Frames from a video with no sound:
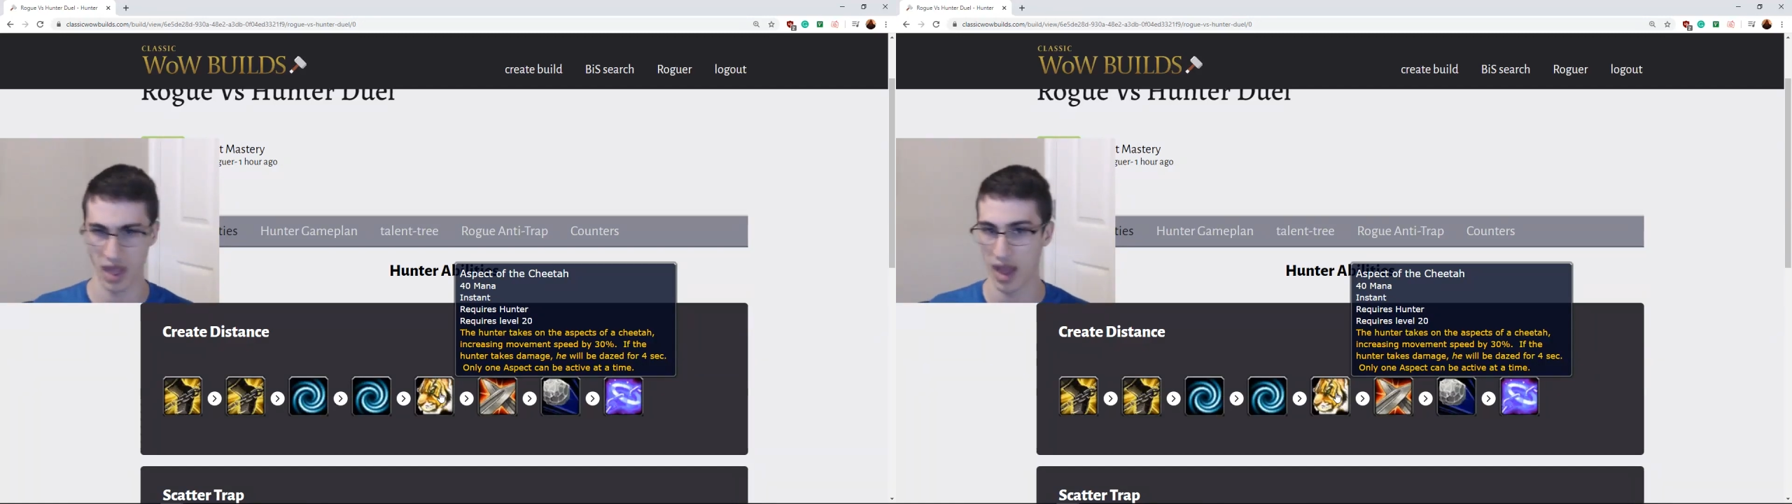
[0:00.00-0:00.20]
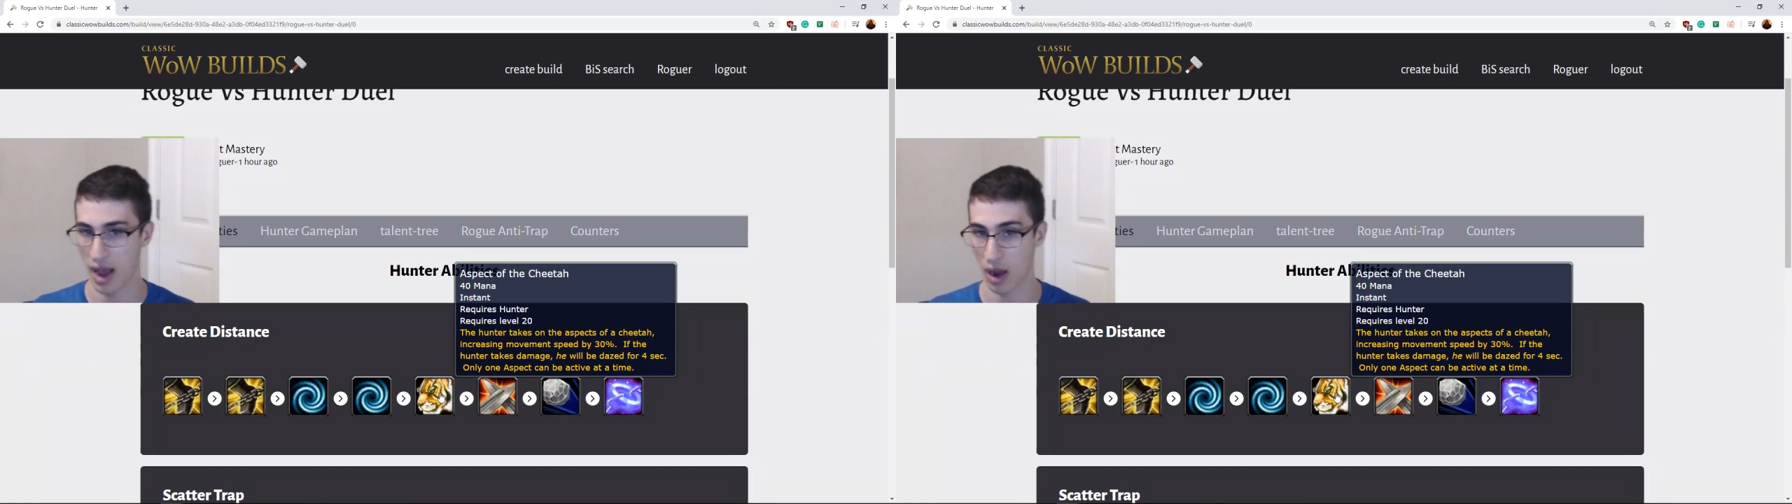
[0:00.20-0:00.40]

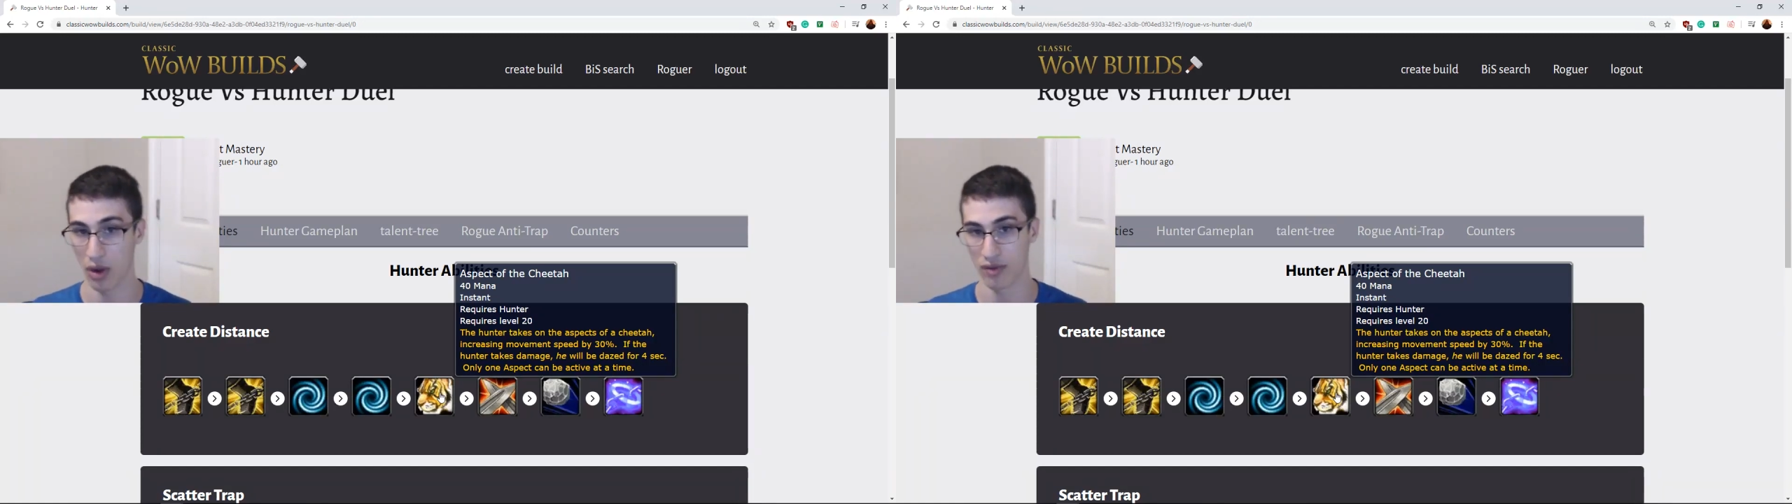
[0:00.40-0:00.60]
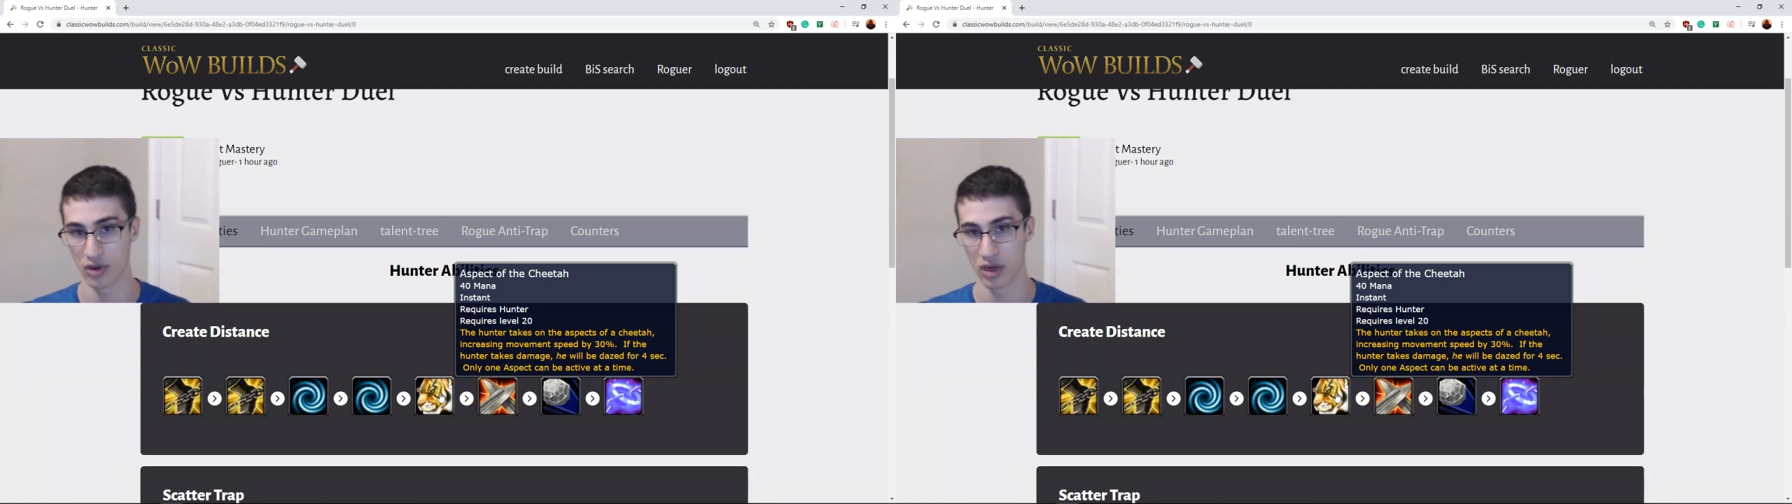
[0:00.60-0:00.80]

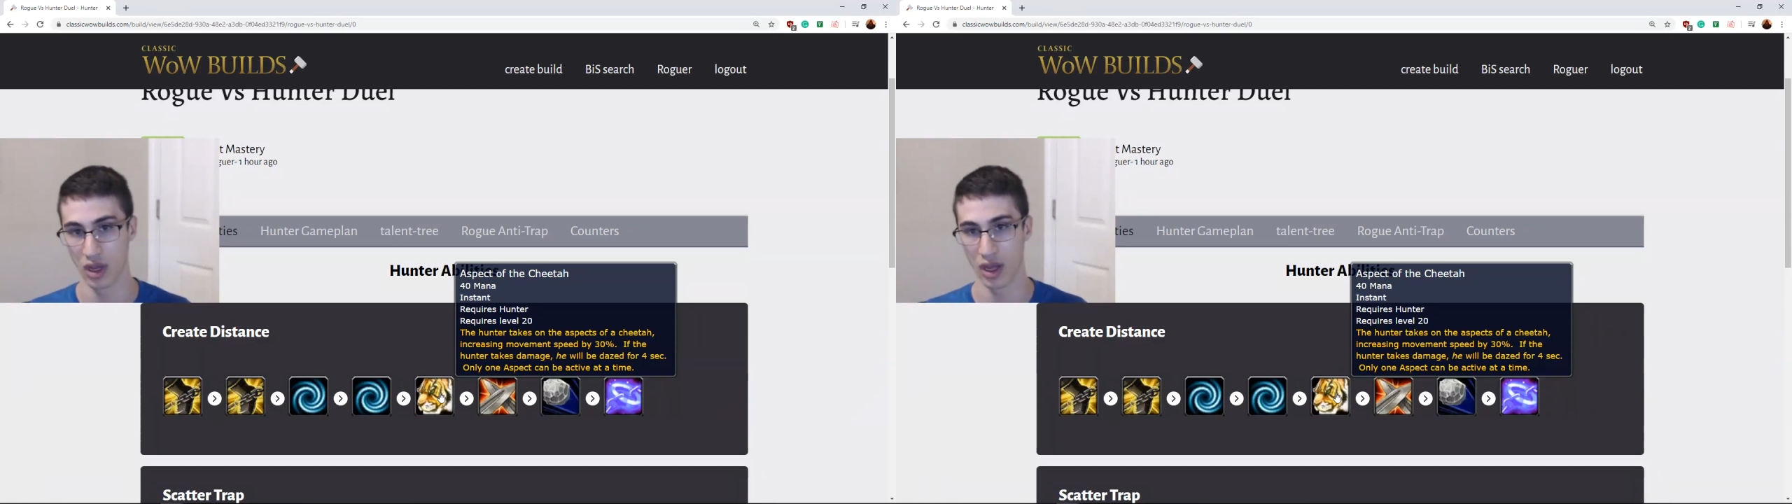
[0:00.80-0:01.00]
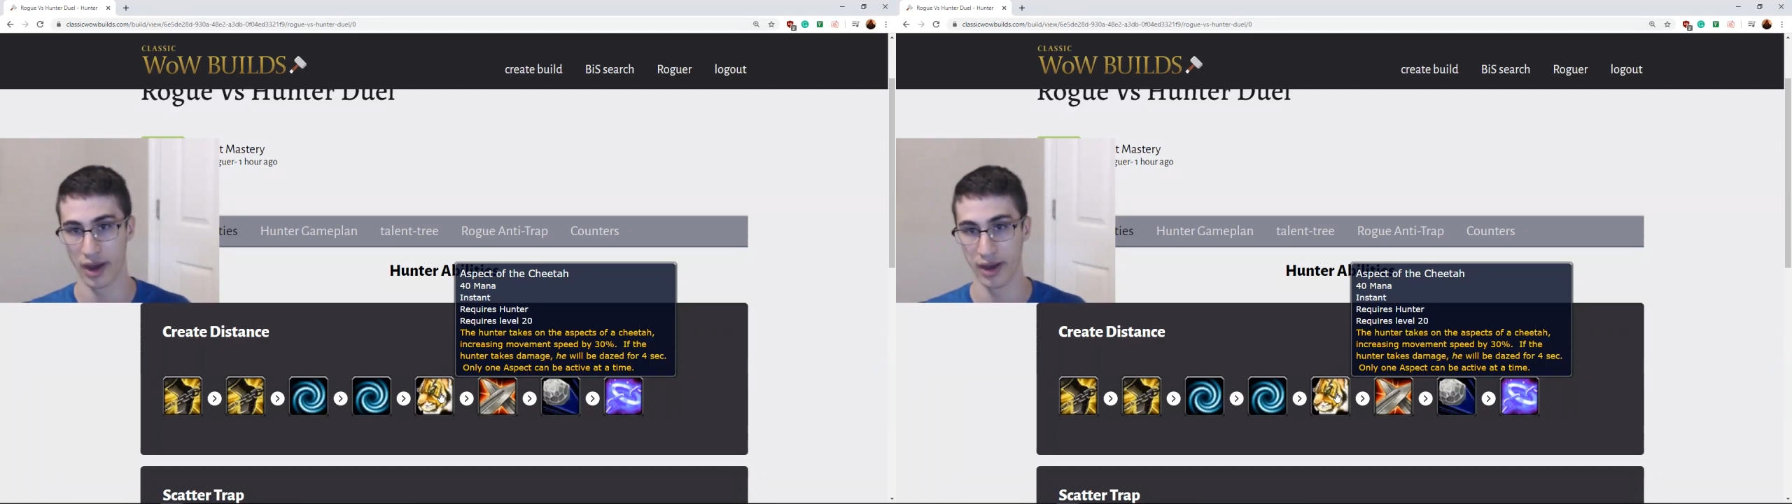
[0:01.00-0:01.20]
However,
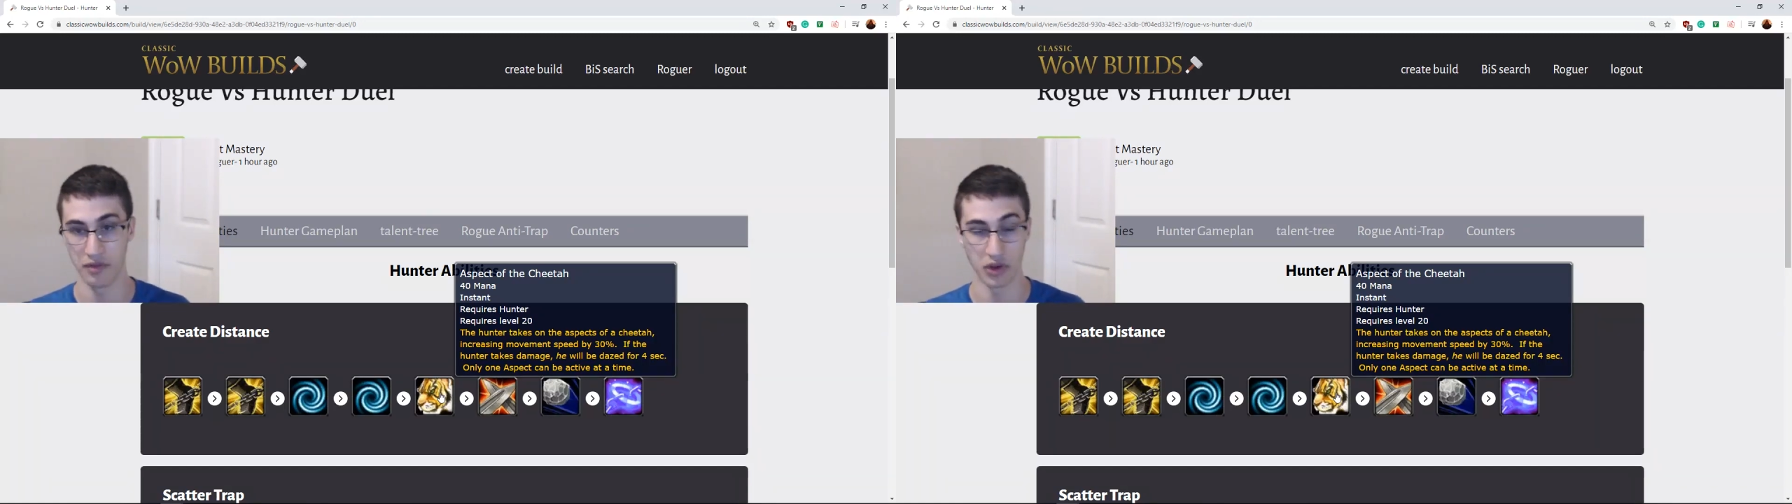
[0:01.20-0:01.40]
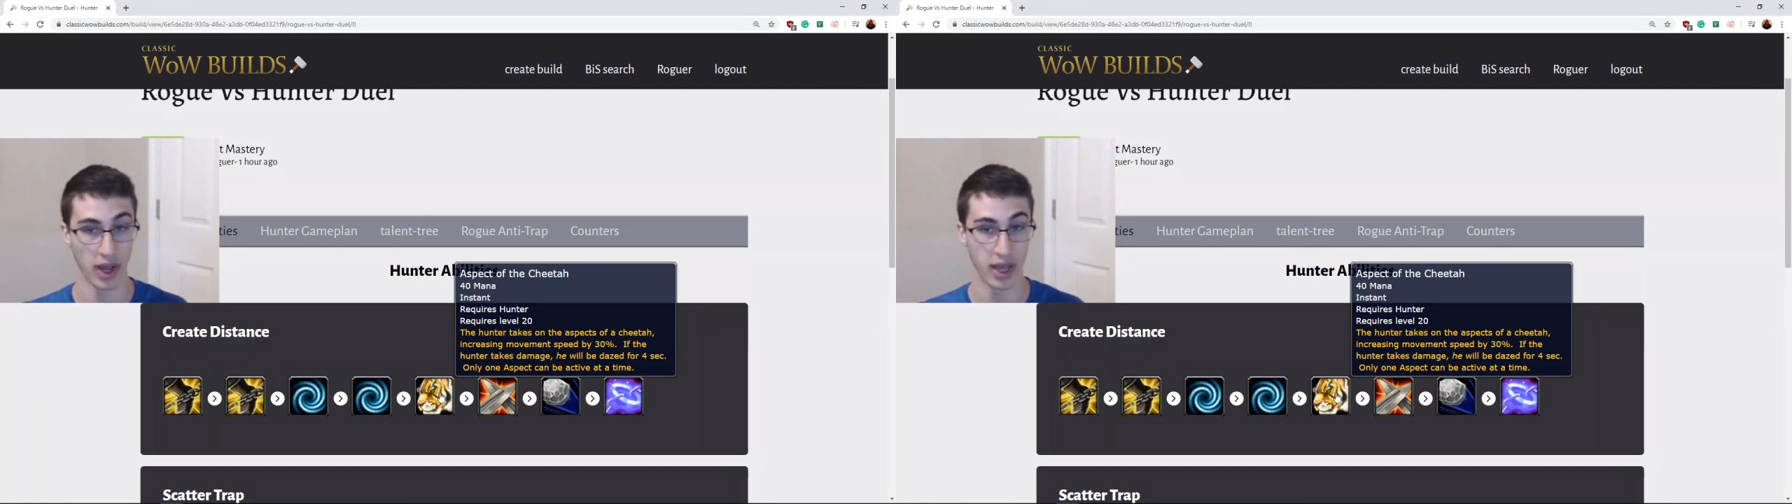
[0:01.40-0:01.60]
if you're